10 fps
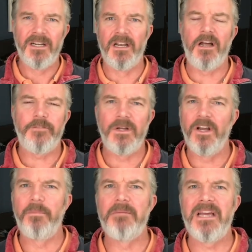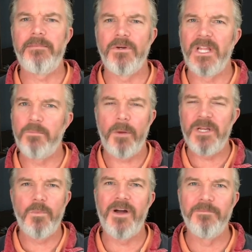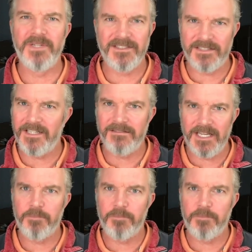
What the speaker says: laugh at you a little bit maybe, or they probably won't because they'll